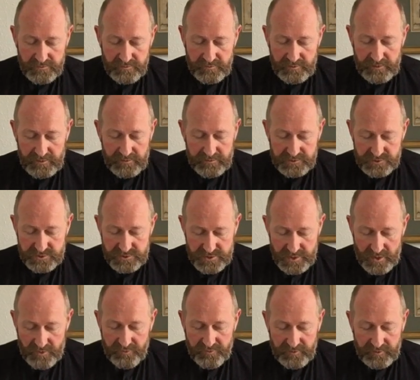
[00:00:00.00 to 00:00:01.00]
there is
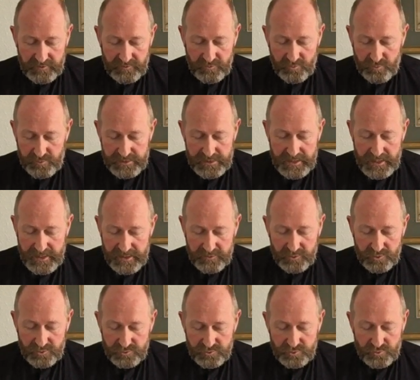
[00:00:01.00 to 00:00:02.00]
nothing we
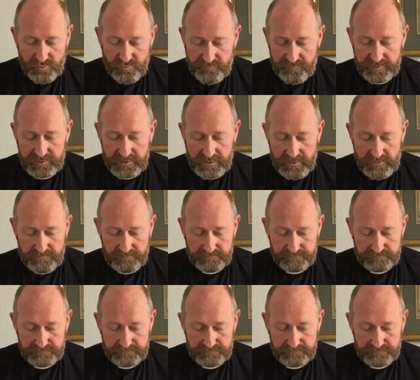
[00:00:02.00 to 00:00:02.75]
cannot overcome.